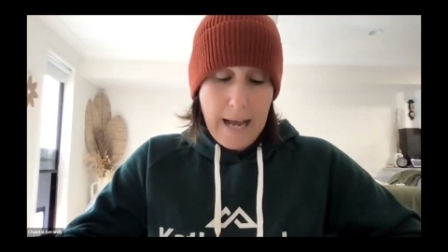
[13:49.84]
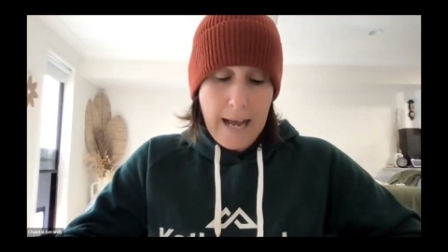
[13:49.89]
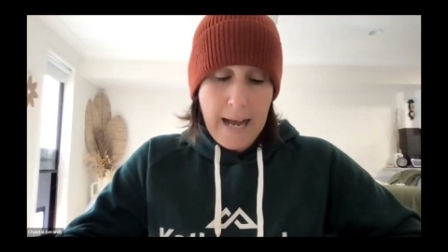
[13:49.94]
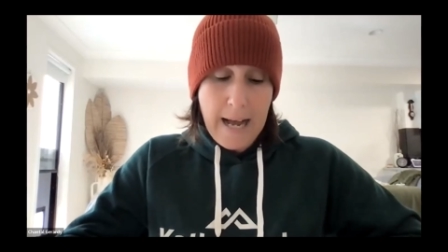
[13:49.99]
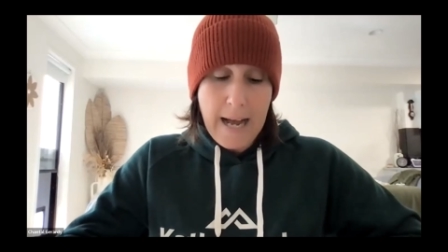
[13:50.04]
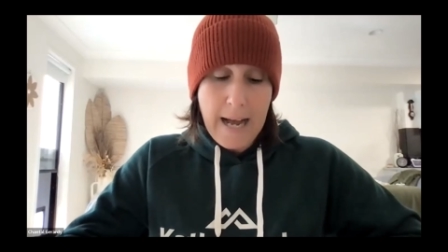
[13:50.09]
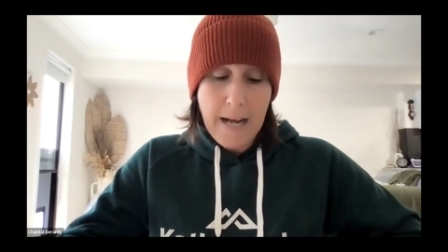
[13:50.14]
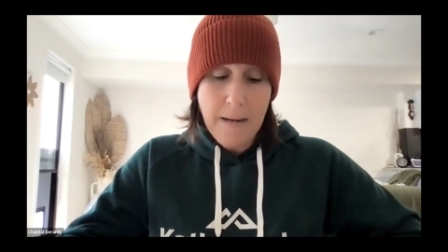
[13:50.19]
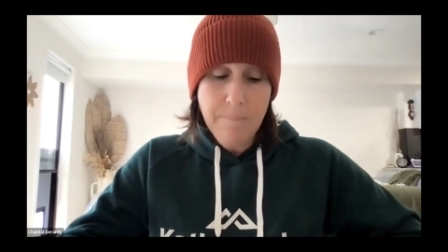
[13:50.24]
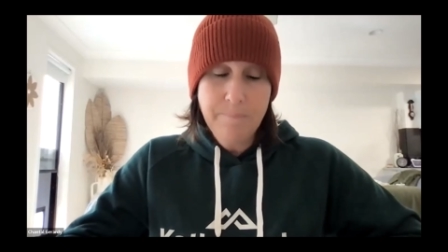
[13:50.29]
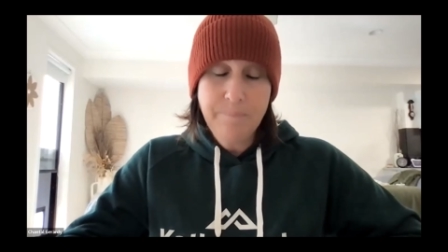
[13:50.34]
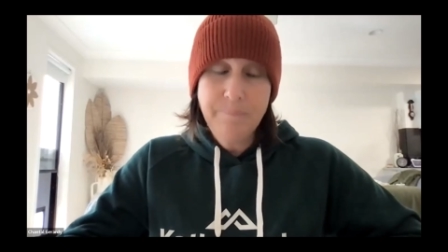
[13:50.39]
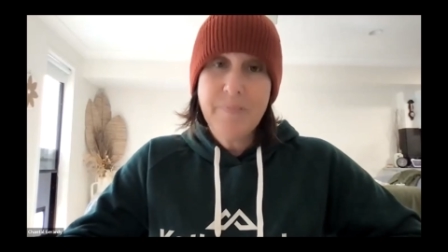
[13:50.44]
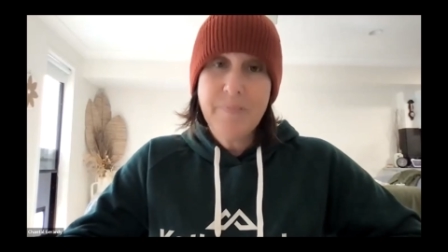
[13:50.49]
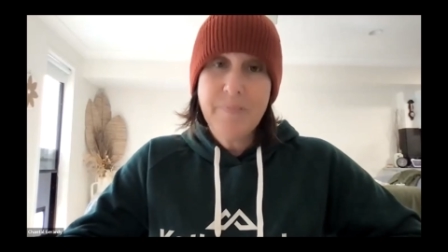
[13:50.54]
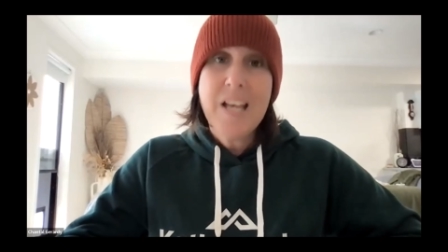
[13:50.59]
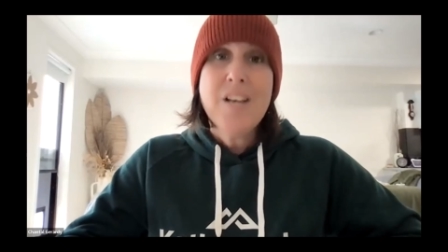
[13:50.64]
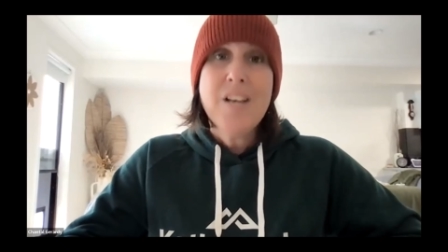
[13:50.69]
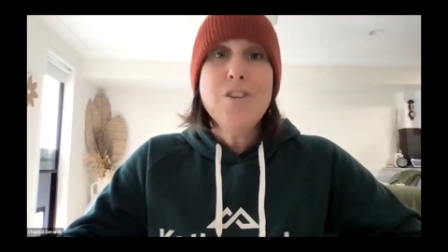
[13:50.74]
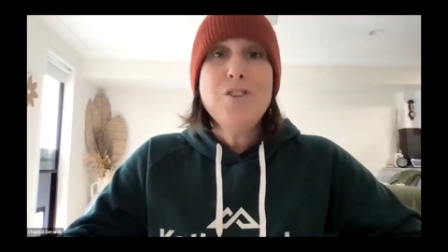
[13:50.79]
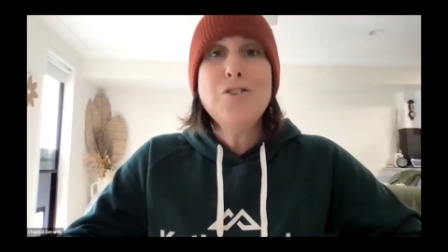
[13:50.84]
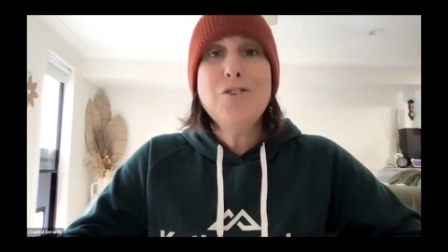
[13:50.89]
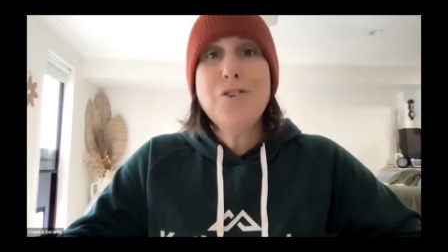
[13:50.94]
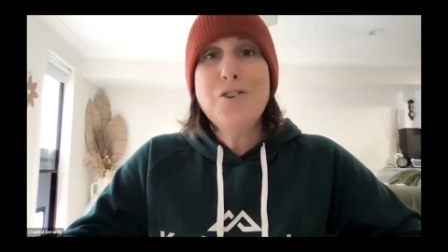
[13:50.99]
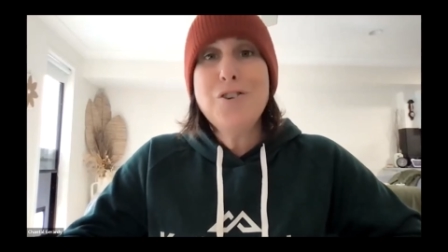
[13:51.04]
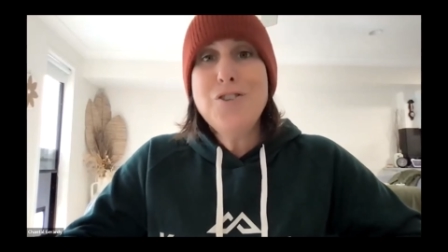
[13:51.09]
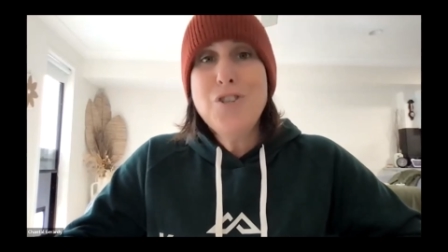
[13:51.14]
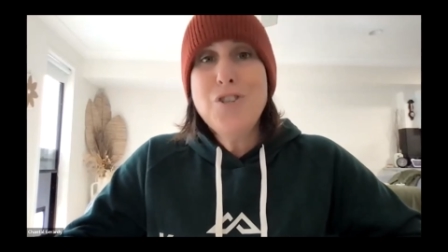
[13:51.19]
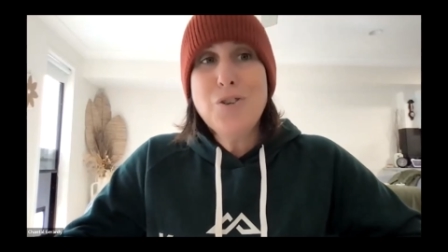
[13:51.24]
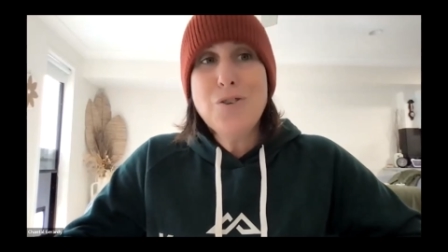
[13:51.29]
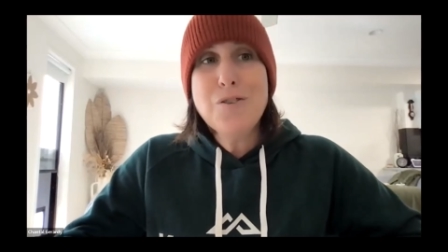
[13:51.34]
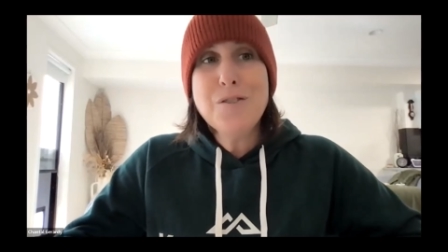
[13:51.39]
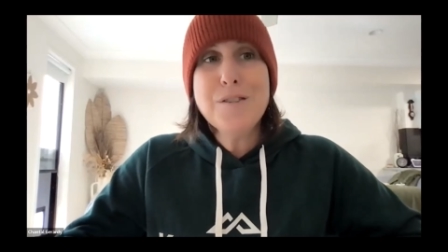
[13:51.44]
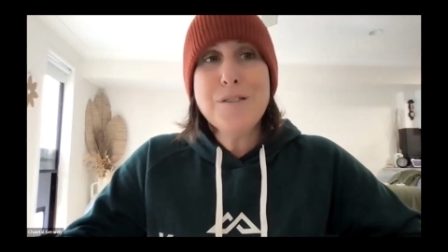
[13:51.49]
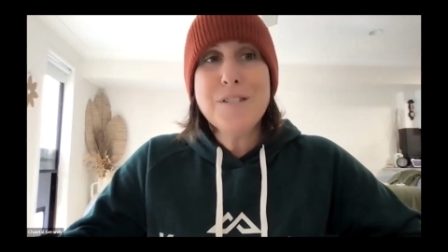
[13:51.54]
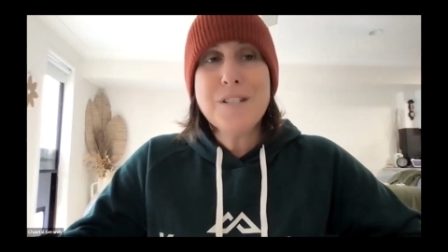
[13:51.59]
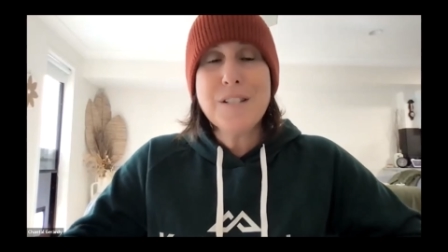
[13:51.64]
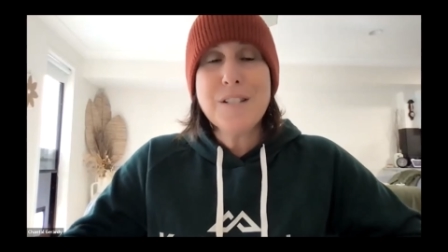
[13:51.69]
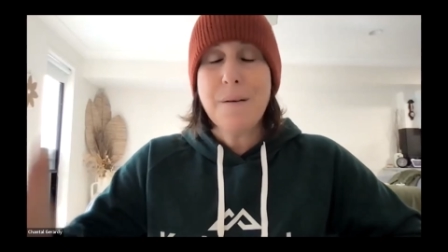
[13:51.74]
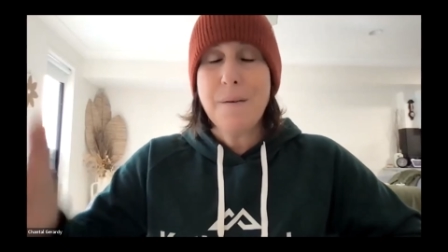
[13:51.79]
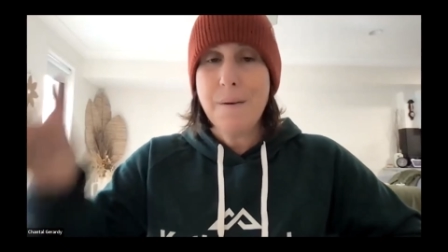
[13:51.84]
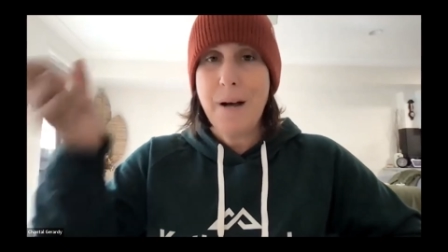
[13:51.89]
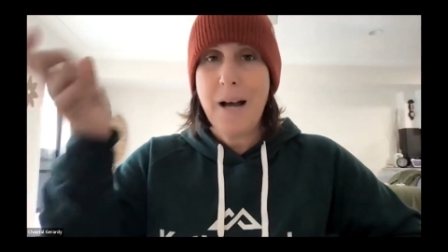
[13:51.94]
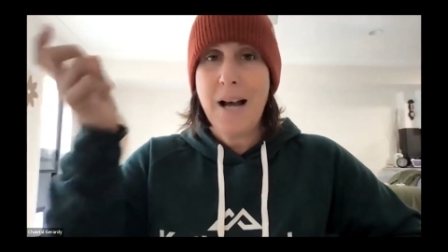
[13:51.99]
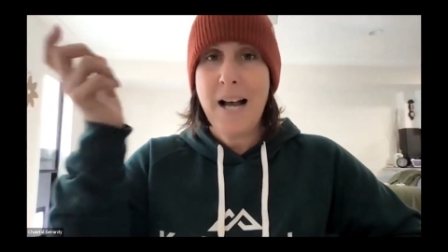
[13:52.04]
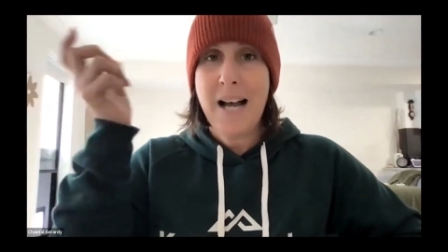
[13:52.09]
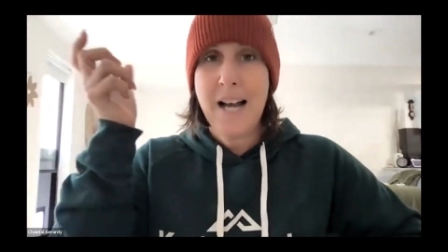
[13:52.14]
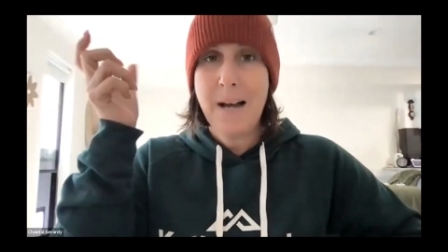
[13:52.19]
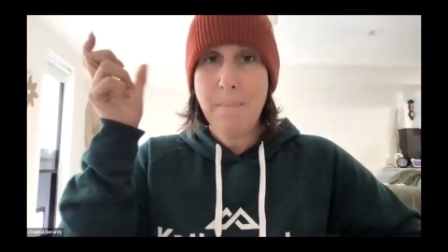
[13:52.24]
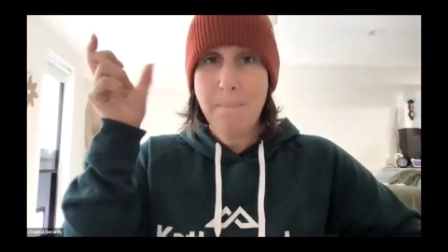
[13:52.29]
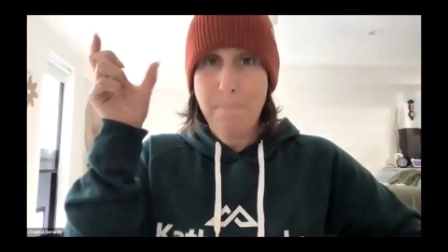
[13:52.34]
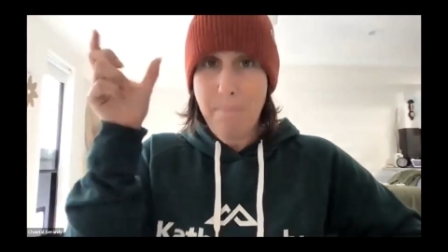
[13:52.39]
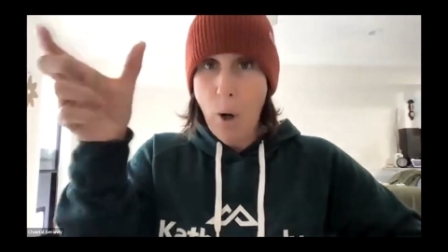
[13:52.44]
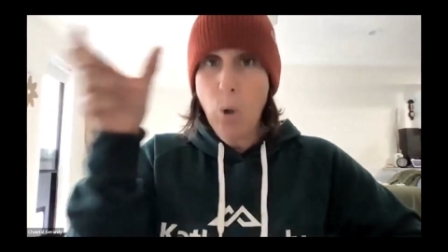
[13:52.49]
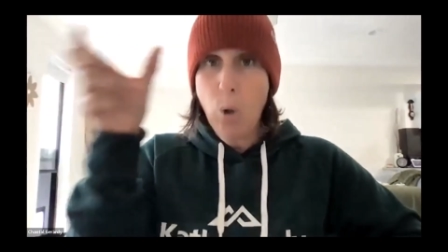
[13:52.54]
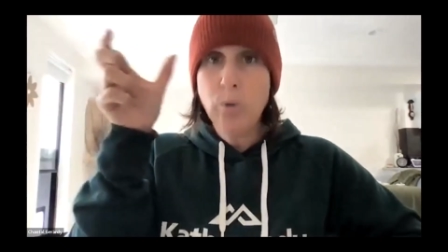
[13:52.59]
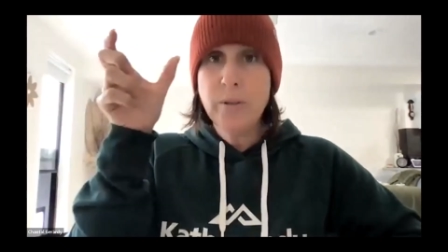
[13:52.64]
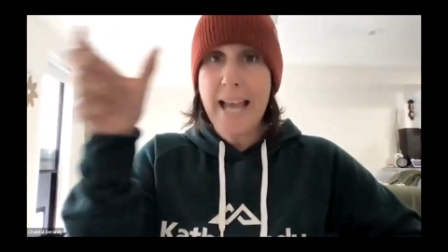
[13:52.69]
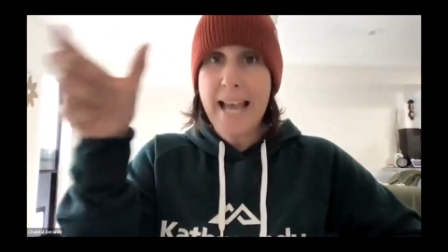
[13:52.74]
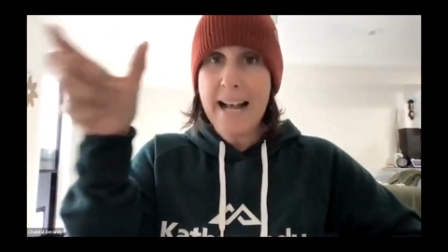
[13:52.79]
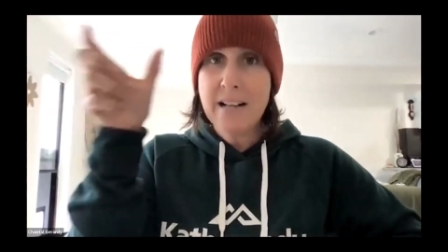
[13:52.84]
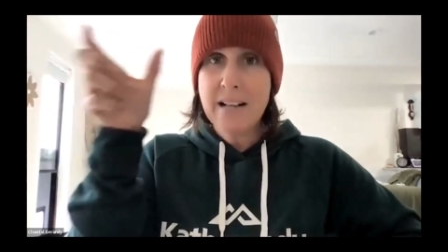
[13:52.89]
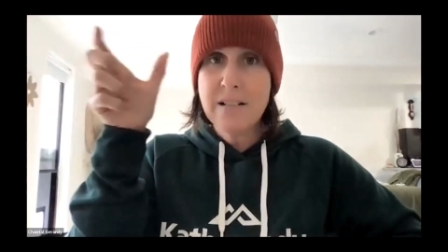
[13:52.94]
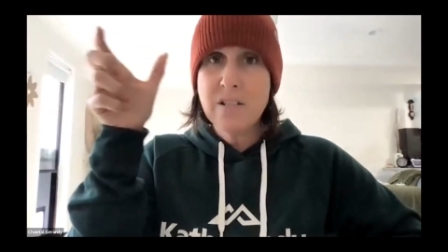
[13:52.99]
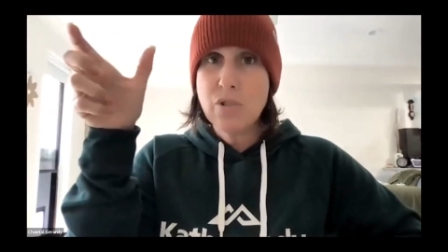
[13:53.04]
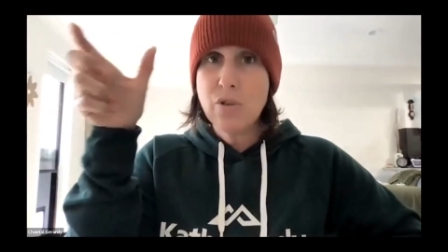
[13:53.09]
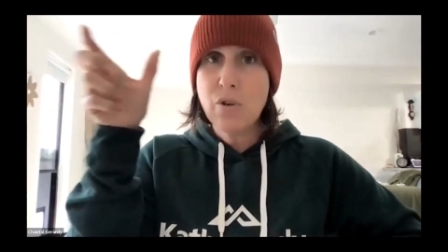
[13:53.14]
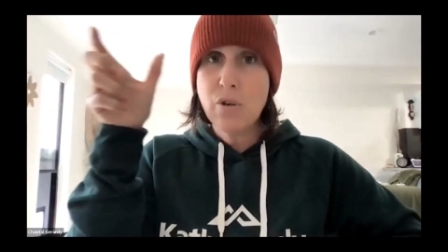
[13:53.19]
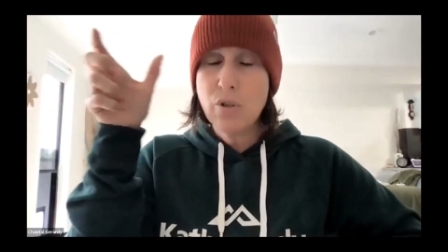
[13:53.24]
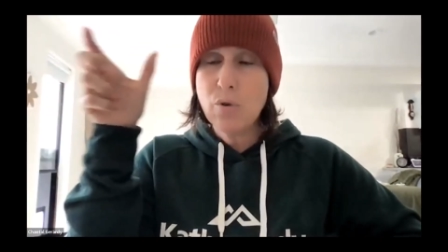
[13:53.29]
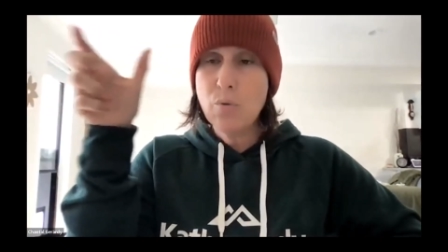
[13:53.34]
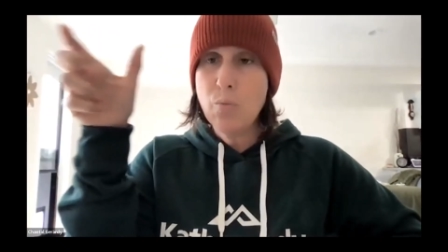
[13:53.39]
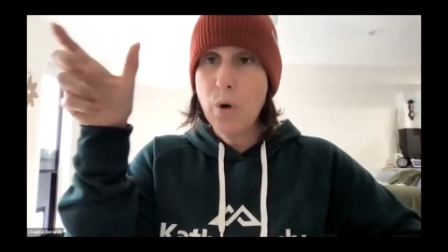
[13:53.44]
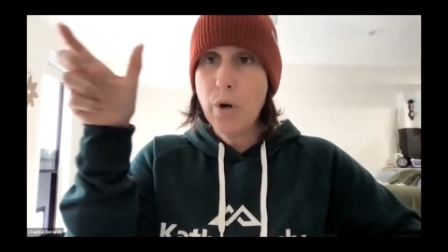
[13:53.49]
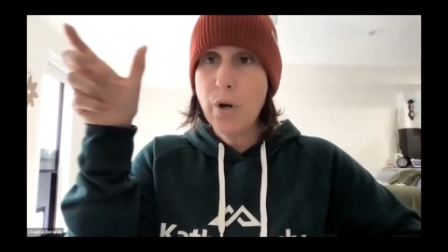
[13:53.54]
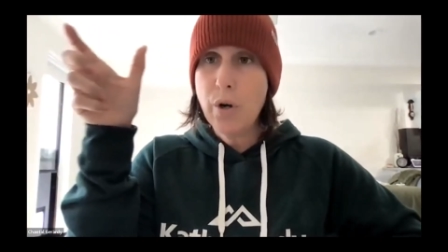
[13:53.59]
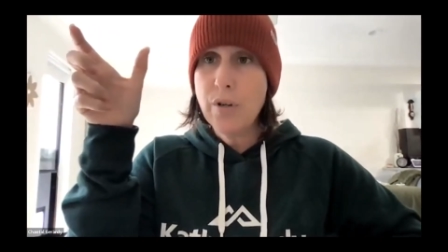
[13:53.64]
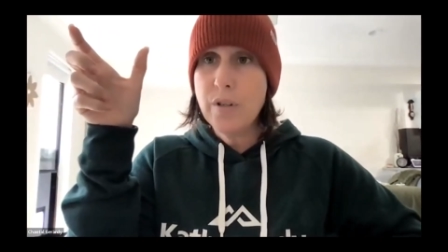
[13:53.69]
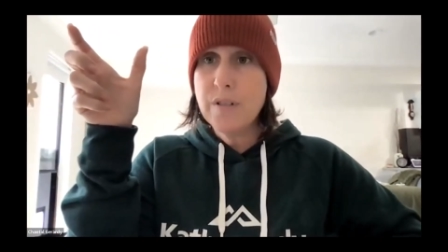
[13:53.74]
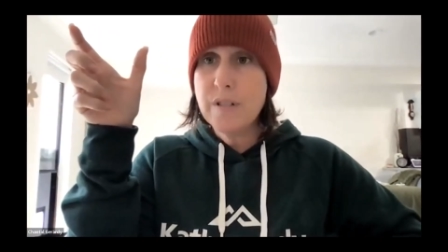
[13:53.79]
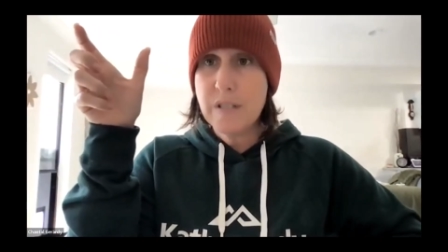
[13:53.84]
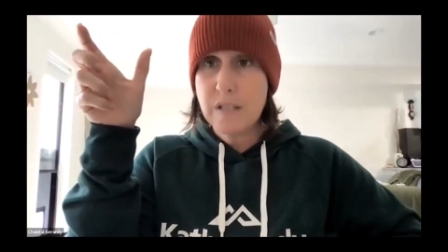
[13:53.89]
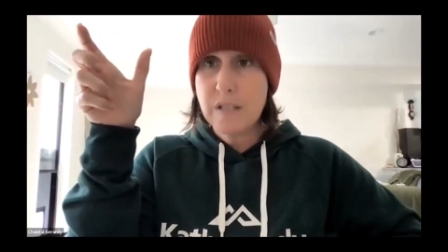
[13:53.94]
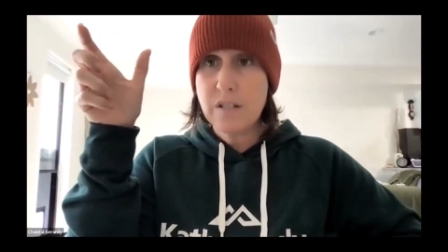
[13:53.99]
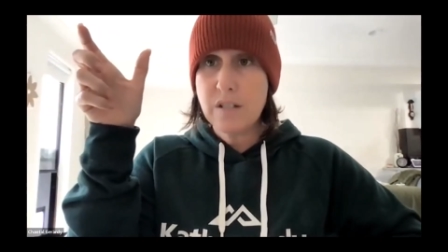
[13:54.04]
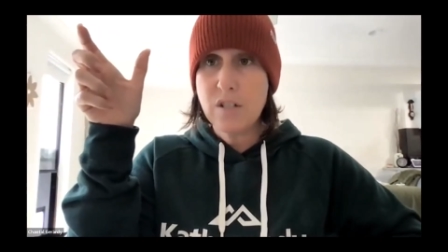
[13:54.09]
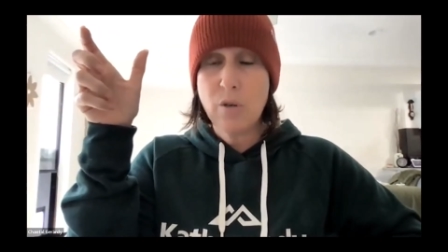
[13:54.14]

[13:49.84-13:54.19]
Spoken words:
You could use bold out certain words.